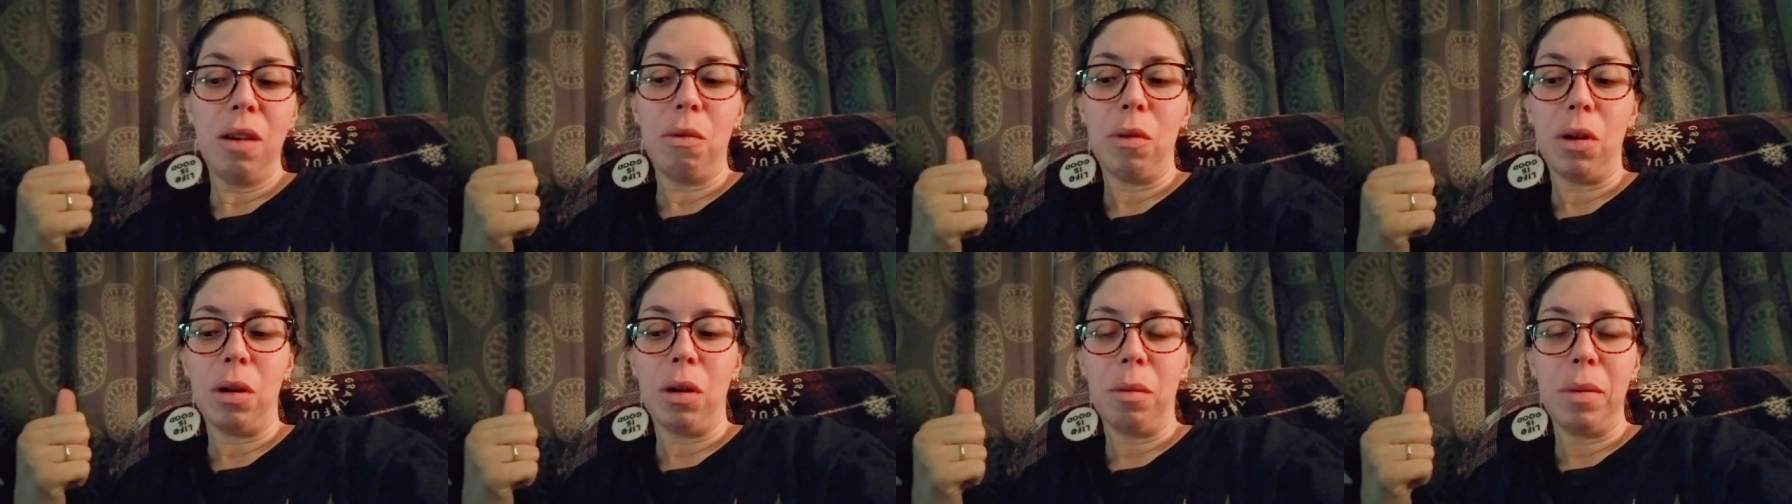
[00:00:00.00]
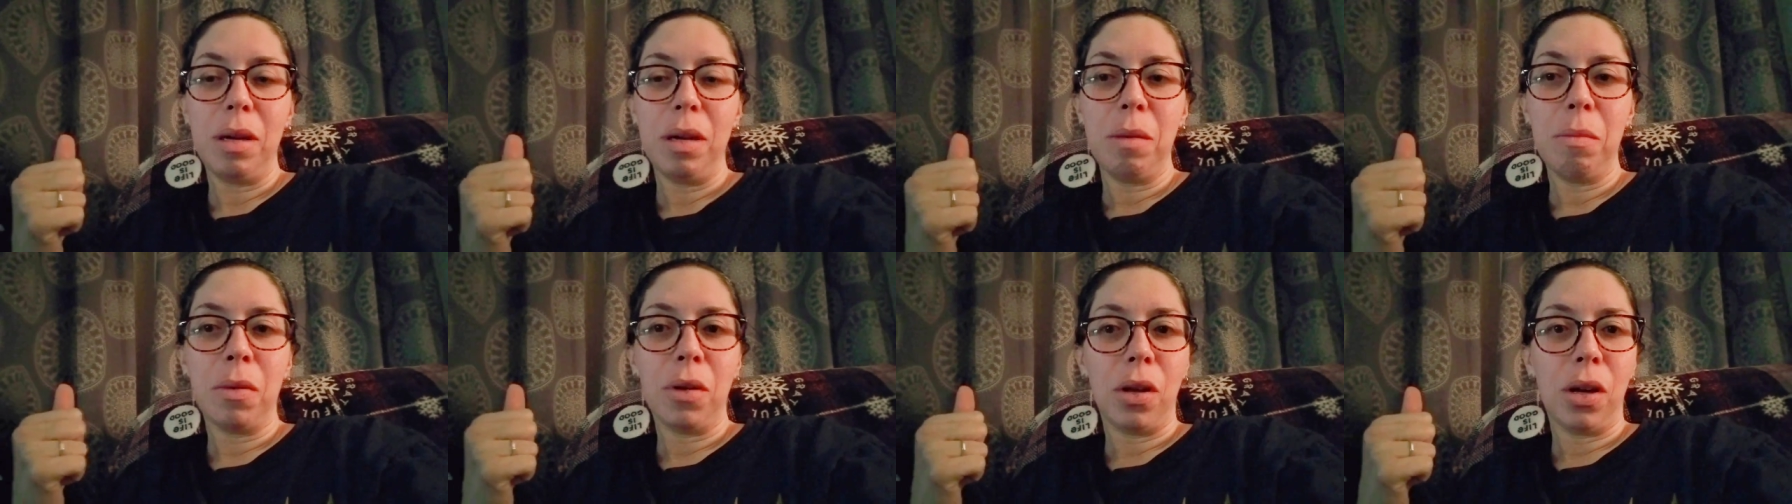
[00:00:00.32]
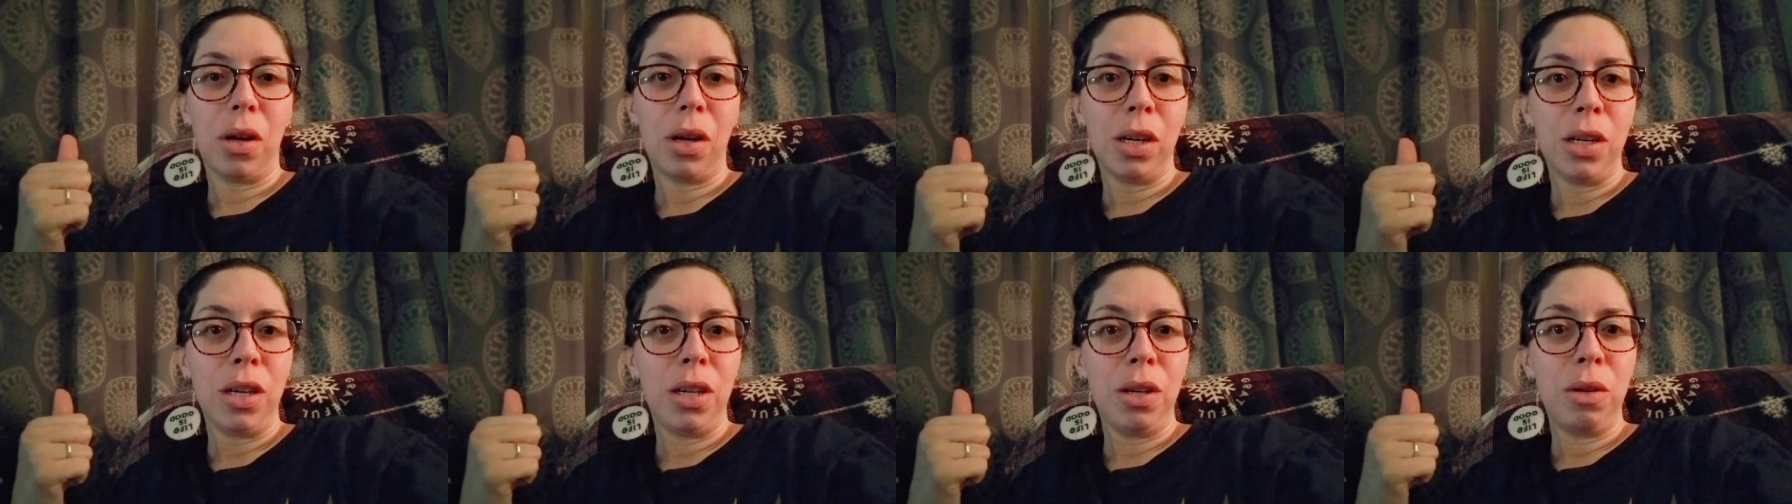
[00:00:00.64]
where people
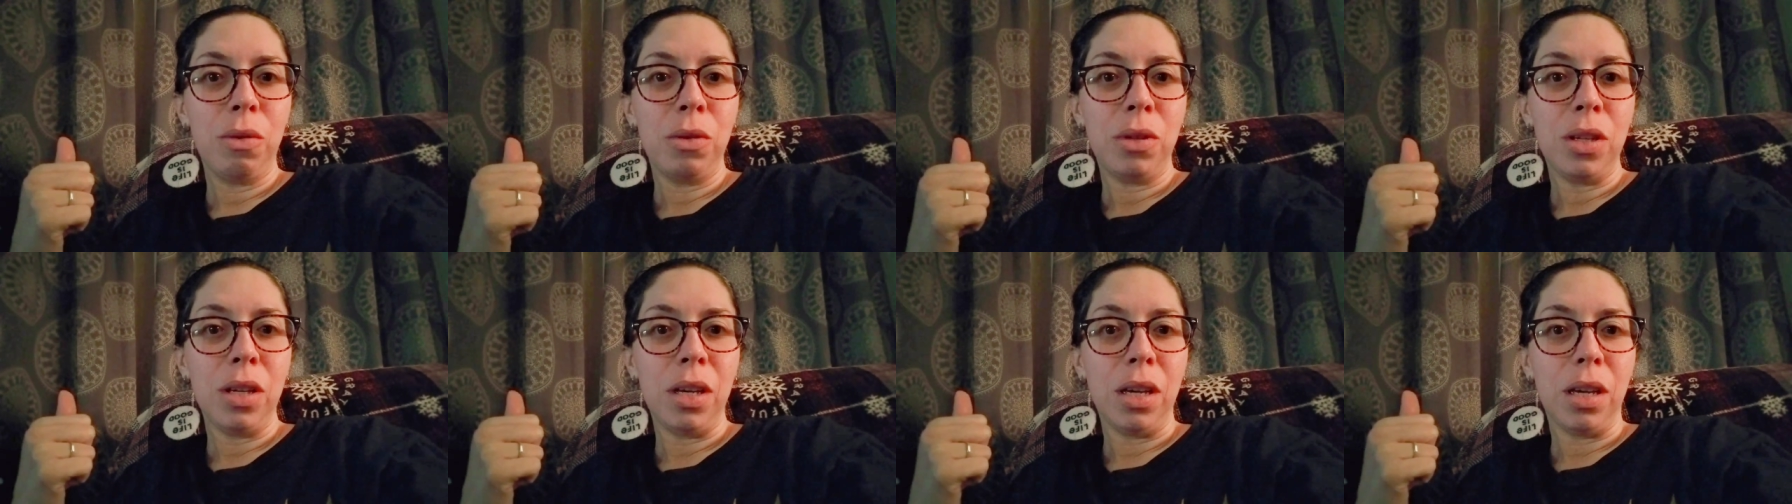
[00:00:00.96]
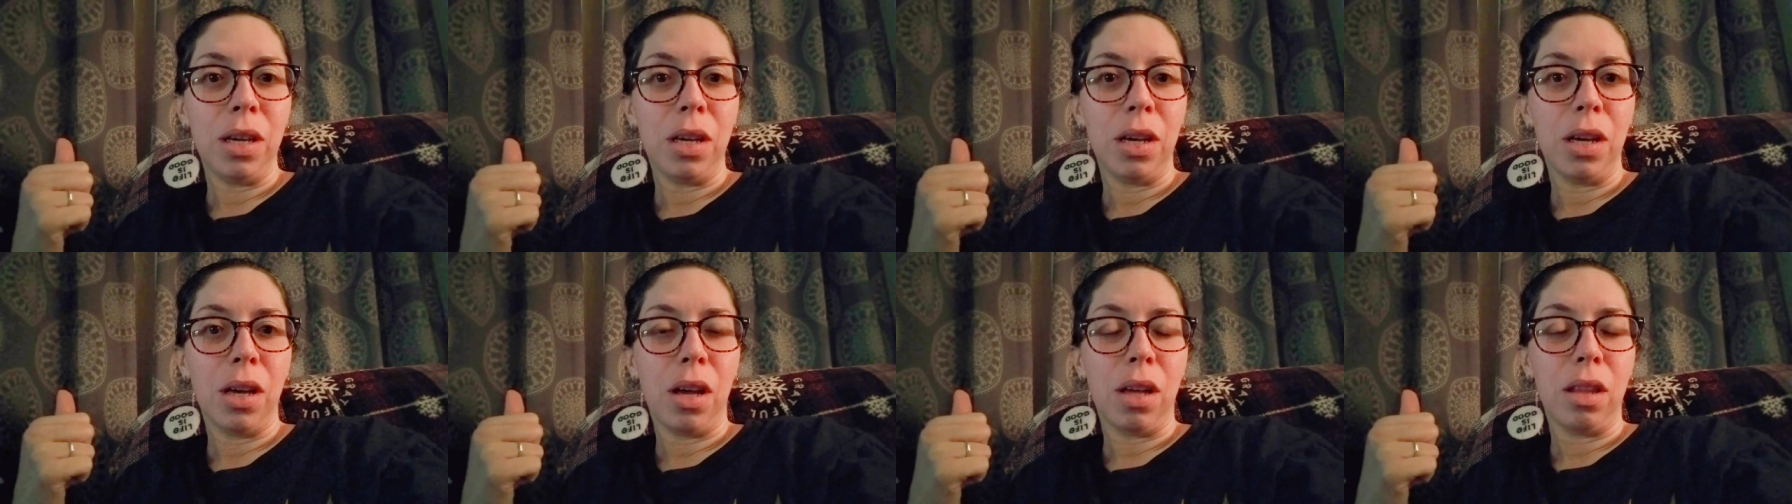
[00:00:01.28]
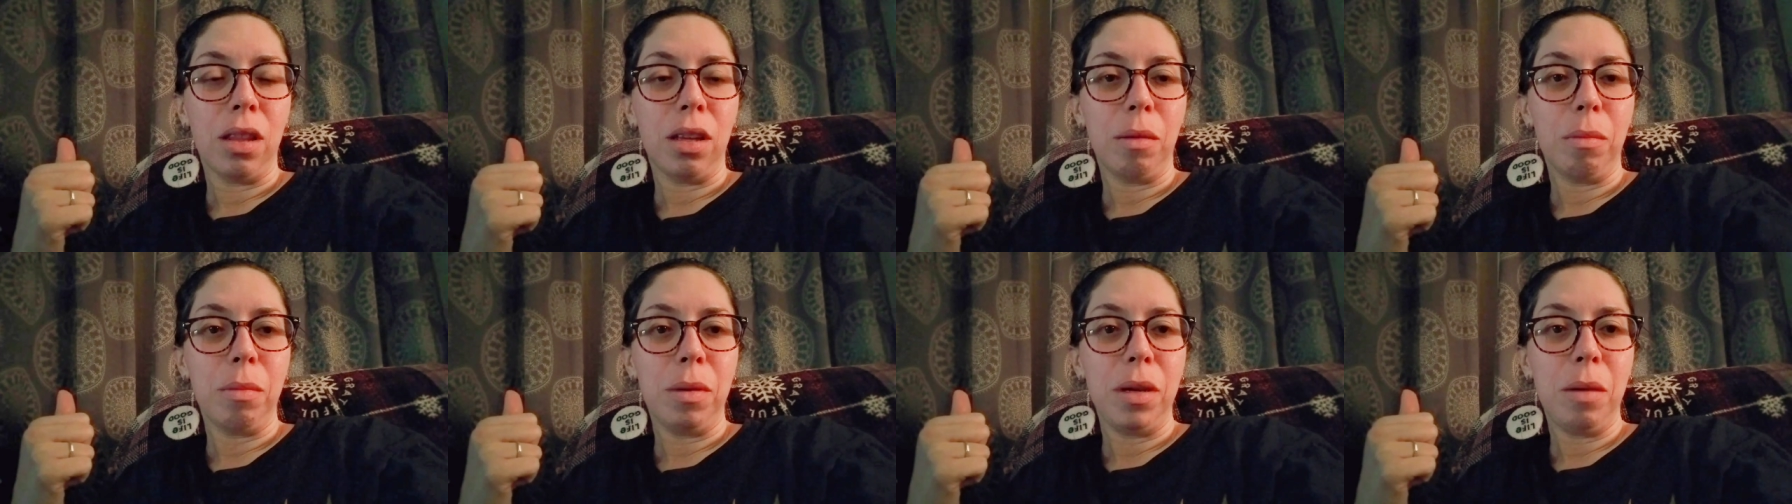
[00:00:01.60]
are using
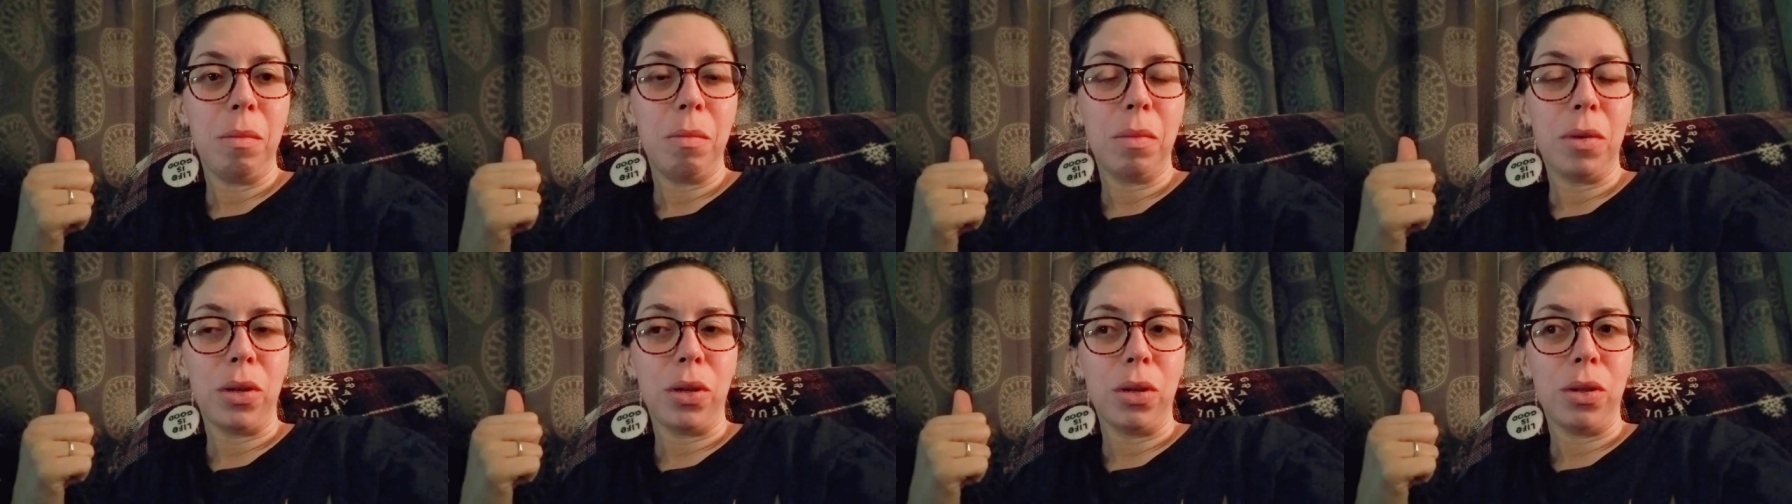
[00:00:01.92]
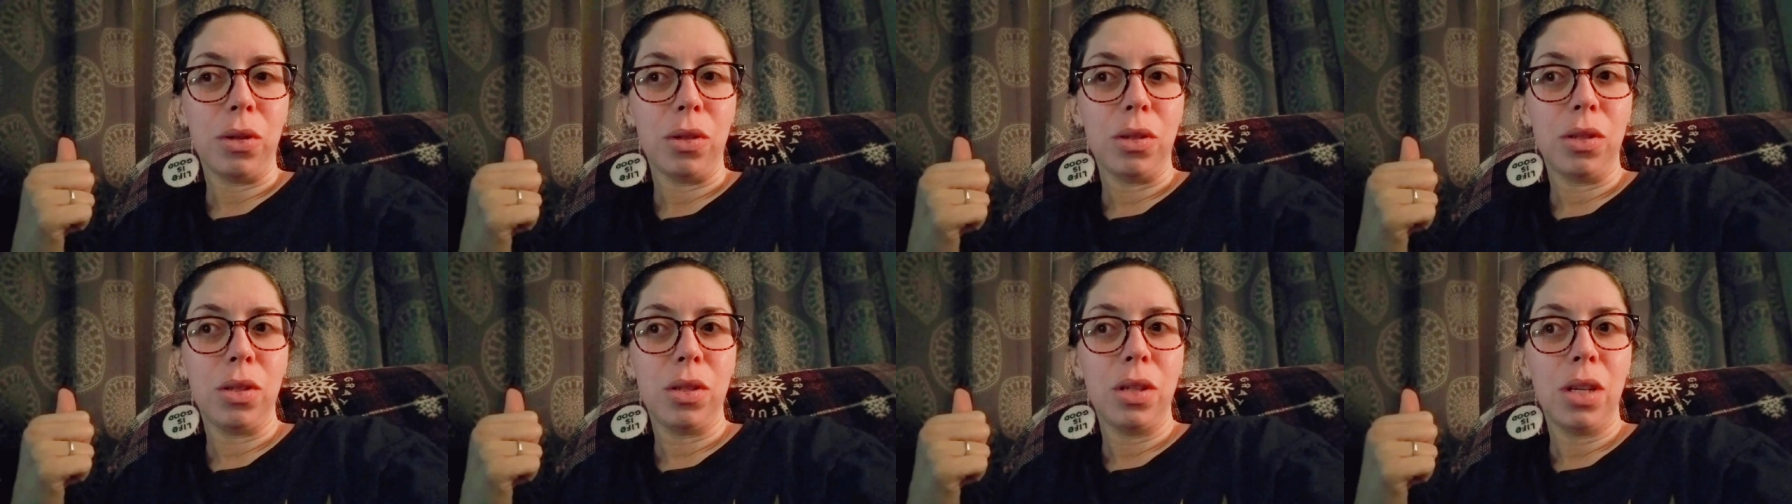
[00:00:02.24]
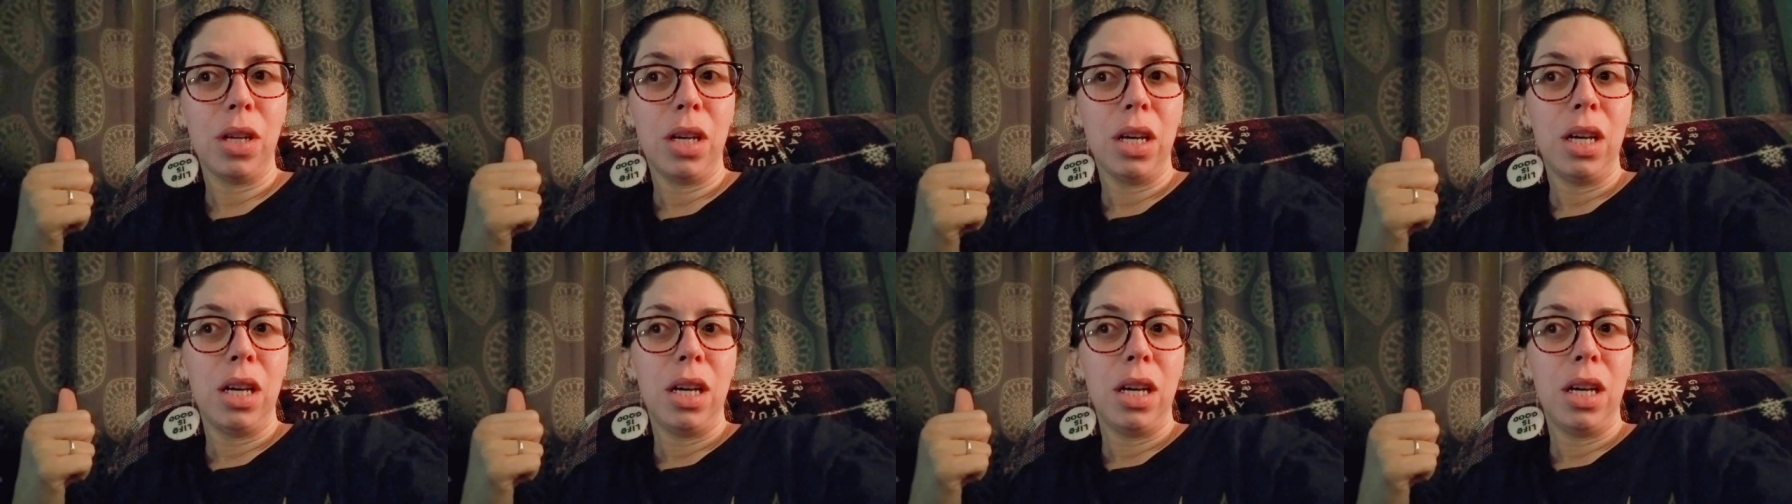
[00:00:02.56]
other people's